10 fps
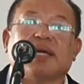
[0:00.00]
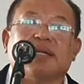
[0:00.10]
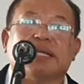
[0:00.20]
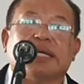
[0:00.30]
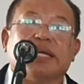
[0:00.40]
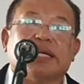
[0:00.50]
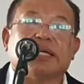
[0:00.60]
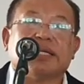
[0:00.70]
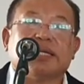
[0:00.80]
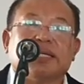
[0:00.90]

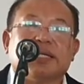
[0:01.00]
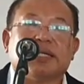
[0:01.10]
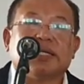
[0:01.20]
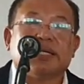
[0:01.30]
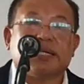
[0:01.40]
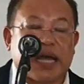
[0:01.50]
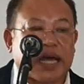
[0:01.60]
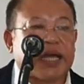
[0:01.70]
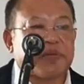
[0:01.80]
the Naga